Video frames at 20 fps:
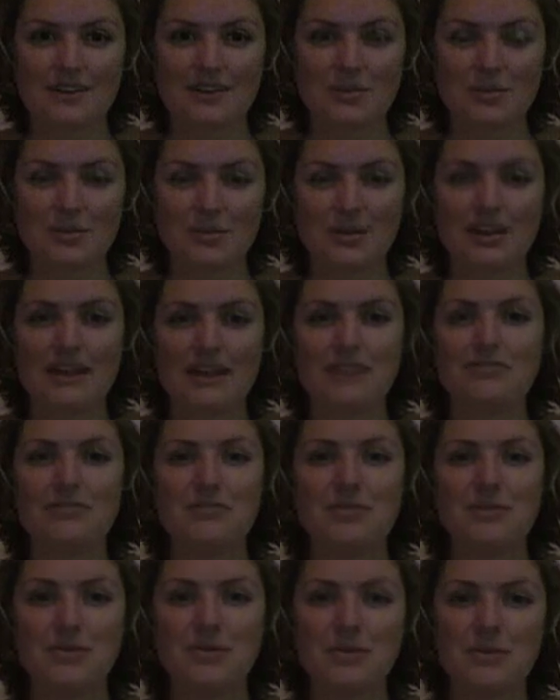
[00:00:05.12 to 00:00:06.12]
What if
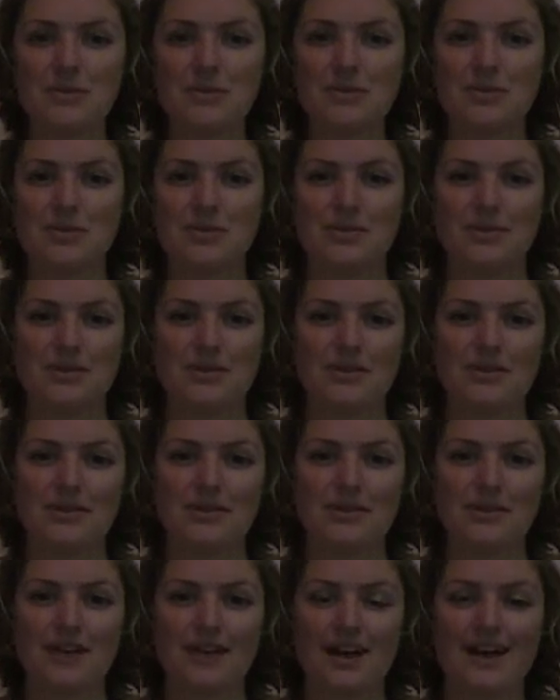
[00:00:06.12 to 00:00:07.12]
you,
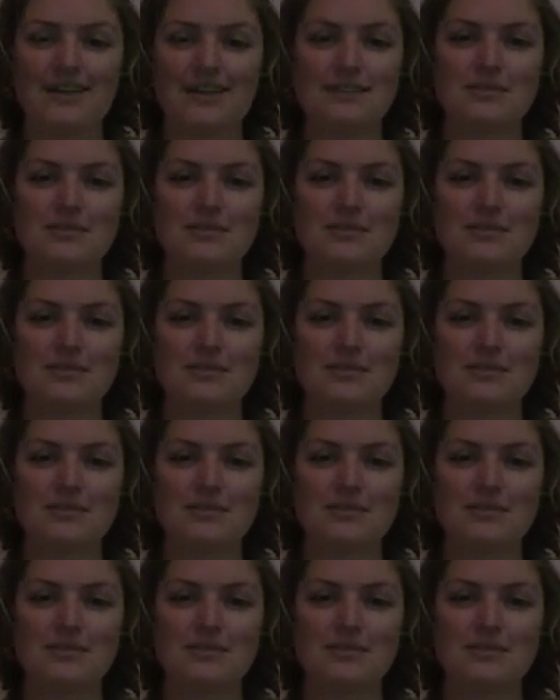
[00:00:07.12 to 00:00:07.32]
as a